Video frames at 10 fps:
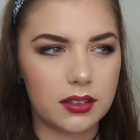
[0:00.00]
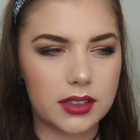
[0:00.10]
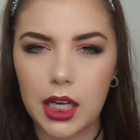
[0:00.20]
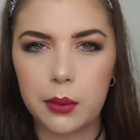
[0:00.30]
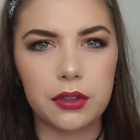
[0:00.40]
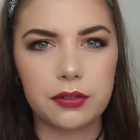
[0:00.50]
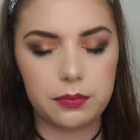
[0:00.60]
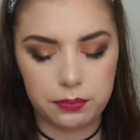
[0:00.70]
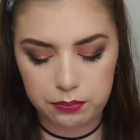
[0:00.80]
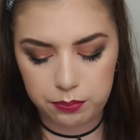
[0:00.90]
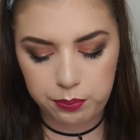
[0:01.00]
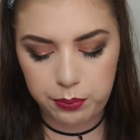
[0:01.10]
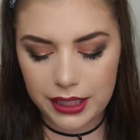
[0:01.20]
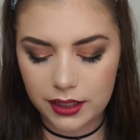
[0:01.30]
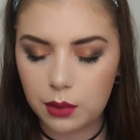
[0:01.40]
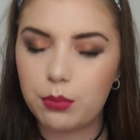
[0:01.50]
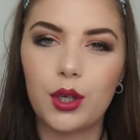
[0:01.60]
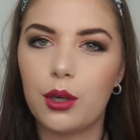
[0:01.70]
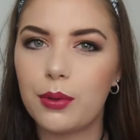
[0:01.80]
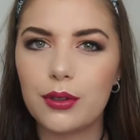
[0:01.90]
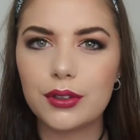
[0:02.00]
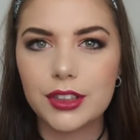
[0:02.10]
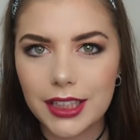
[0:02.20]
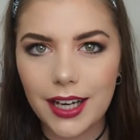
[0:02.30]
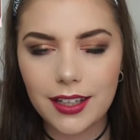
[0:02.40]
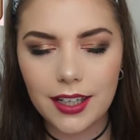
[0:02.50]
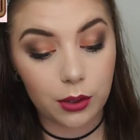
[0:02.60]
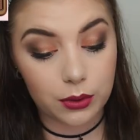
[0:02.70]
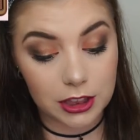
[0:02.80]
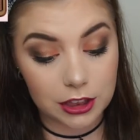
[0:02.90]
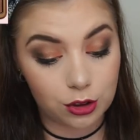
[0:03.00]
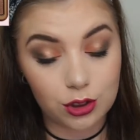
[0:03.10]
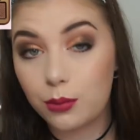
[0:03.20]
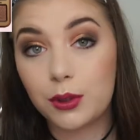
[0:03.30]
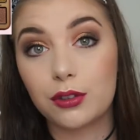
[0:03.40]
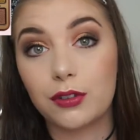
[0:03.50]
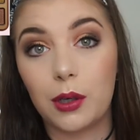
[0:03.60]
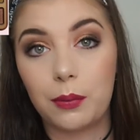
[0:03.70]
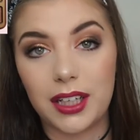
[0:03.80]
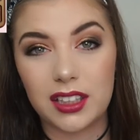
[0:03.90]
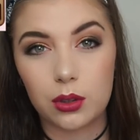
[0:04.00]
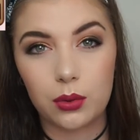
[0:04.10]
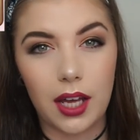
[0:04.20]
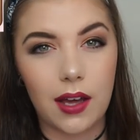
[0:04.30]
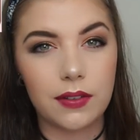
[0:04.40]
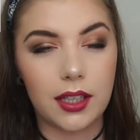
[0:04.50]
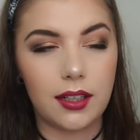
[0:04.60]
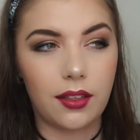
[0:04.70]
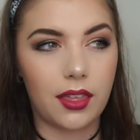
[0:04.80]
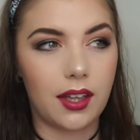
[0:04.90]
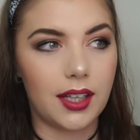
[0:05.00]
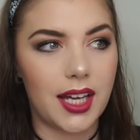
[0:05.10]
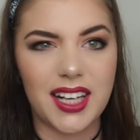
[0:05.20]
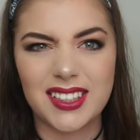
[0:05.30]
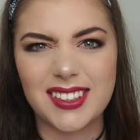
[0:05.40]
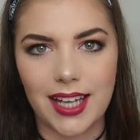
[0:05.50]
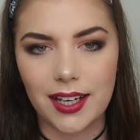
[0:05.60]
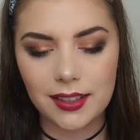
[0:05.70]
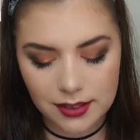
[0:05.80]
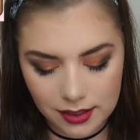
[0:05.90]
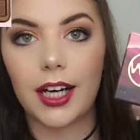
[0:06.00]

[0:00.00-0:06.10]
type of pinky purple shade which is so beautiful but I don't have anything exact.